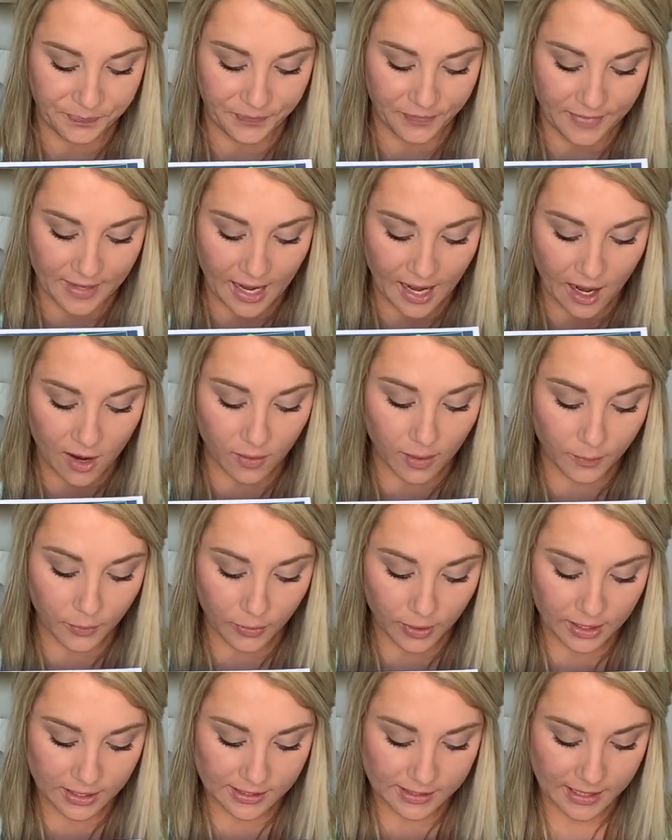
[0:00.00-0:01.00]
Now I'm
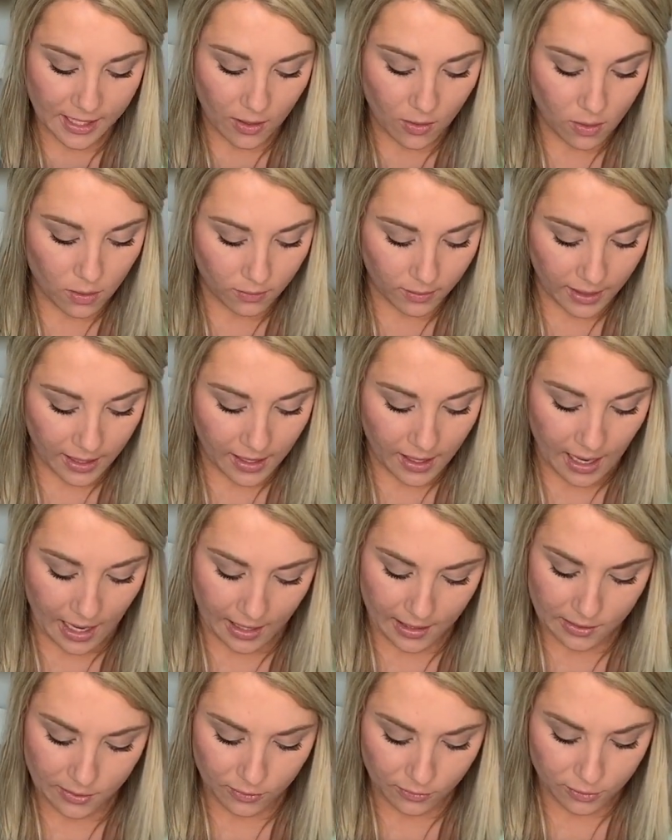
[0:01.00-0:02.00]
going to say, okay,
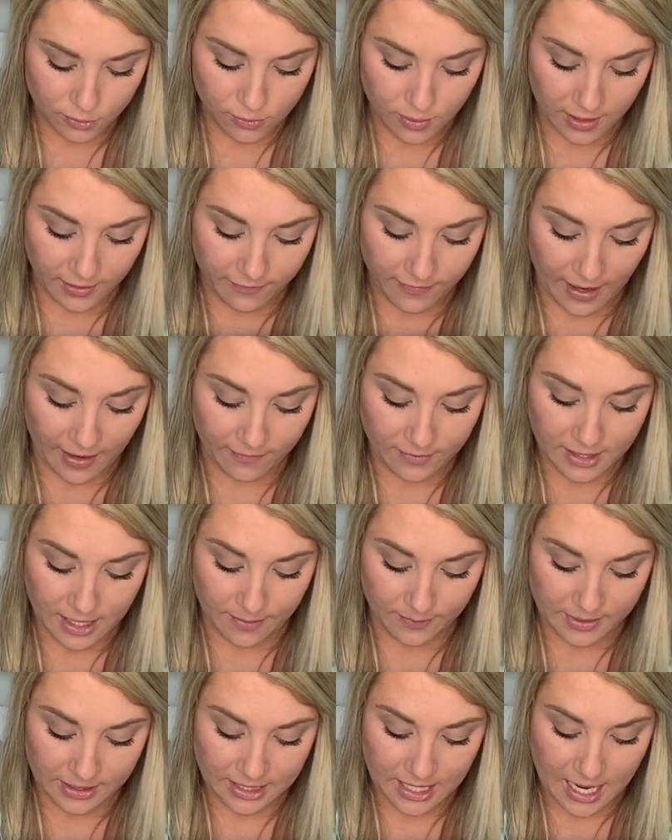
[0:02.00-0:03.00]
I know 25
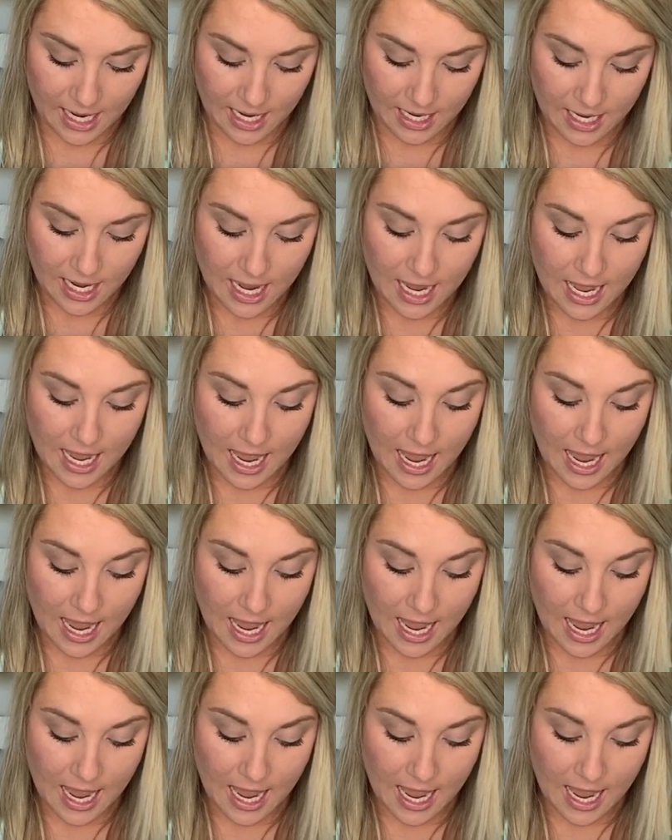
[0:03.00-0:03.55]
times 10,